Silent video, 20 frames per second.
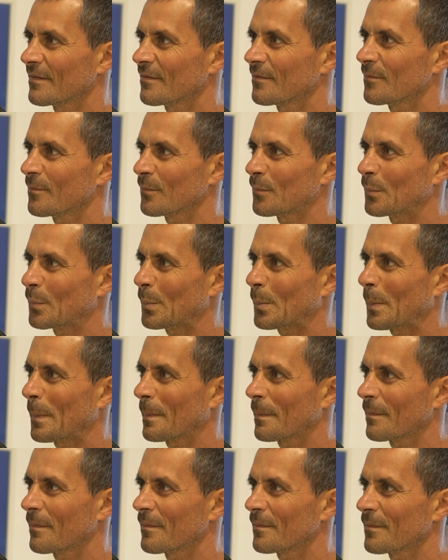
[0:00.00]
Mm. Do you
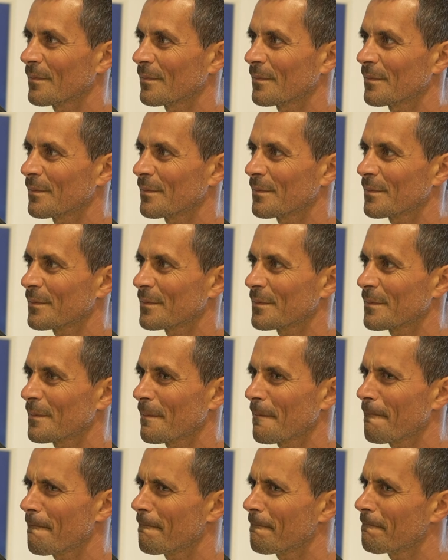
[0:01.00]
remember this?
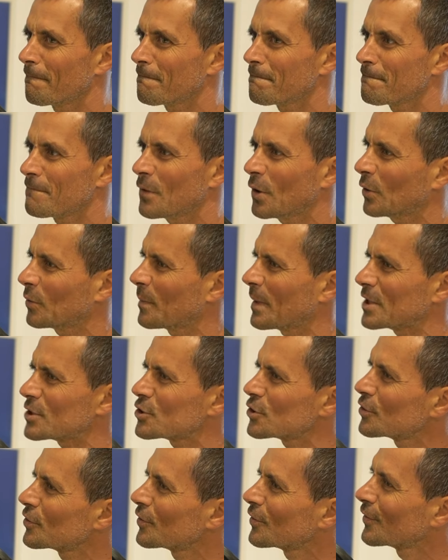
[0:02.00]
Not much.
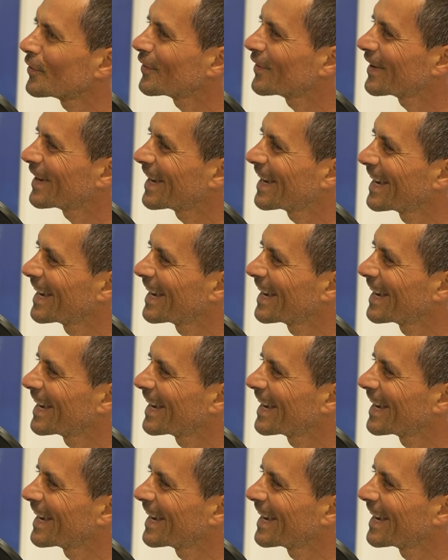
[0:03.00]
Yeah, I know.